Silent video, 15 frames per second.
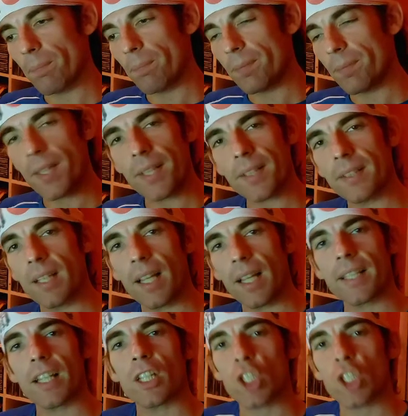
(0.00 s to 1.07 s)
take it like a
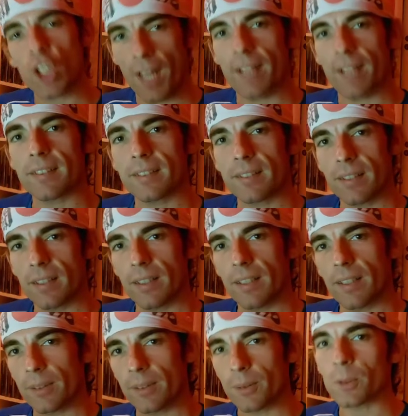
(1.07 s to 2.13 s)
chance
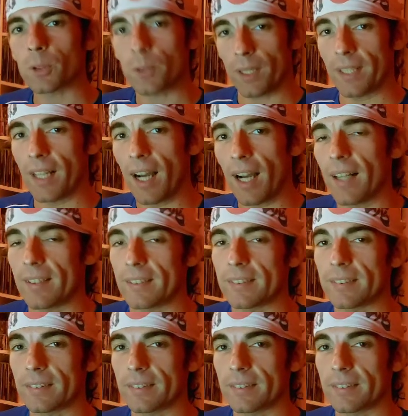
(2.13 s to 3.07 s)
to train harder.